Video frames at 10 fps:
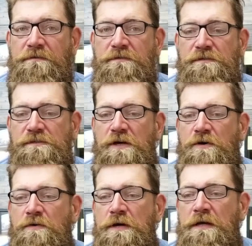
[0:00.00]

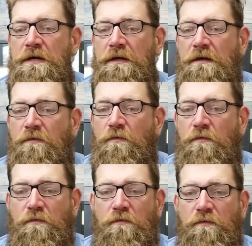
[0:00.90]
So
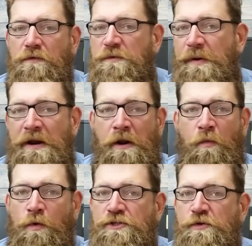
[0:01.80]
depending
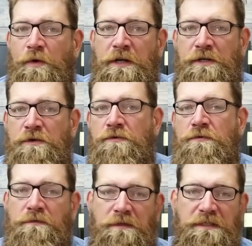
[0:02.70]
on what you want to
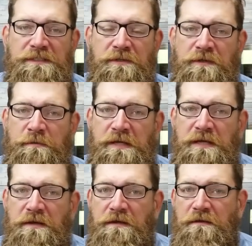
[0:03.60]
do, it's either going to
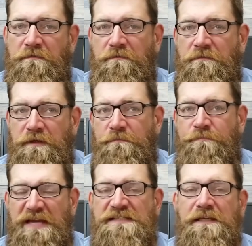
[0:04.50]
be
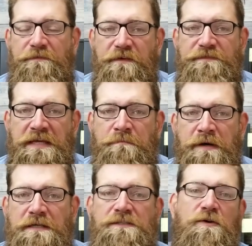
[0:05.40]
basically
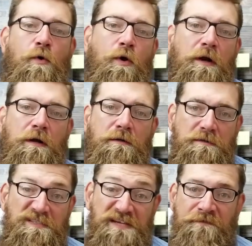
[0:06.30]
$15 or
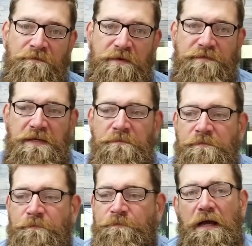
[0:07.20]
$7.50.
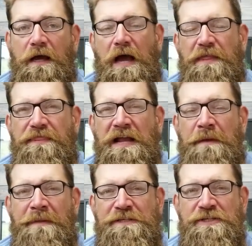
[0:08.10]
I think
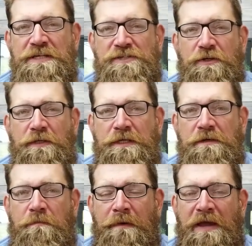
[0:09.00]
I mentioned this
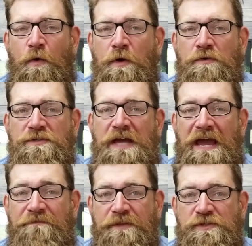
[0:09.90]
earlier, my oils, I
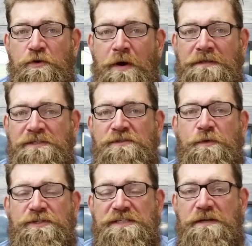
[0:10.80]
have the 2 ounces,
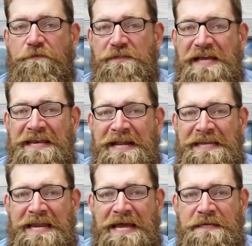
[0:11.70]
which I sell for
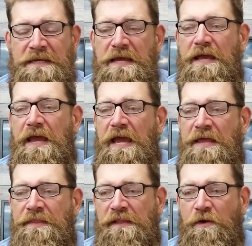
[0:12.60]
$10.99,
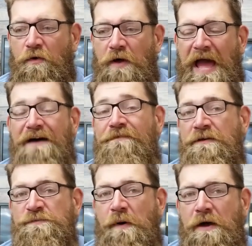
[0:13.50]
and the little half
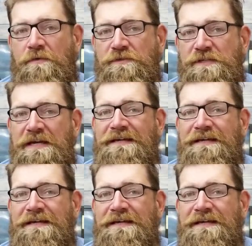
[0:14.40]
ounce bottles,